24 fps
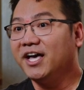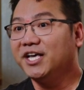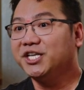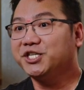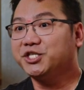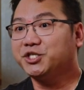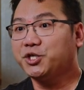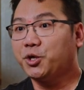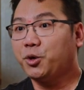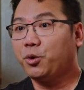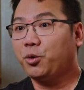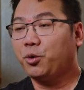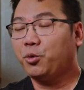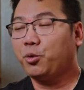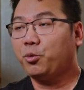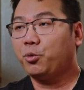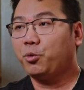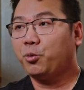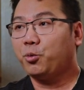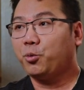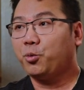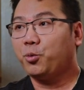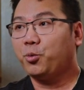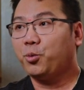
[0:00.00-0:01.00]

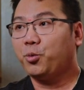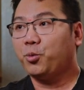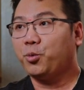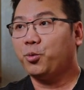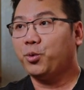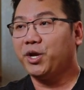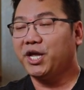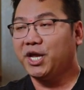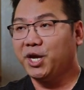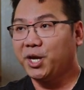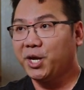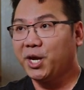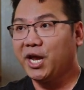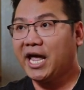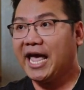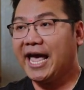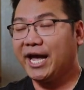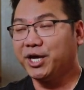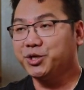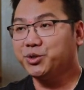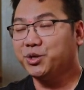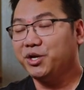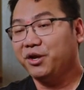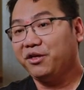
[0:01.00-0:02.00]
So we
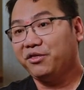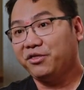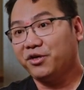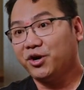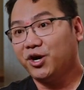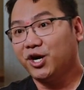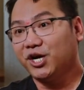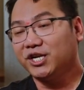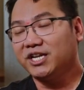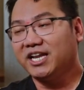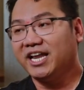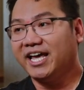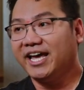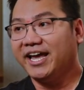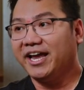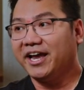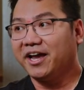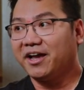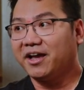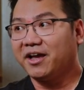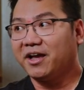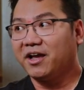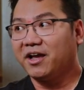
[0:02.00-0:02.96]
actually thought like,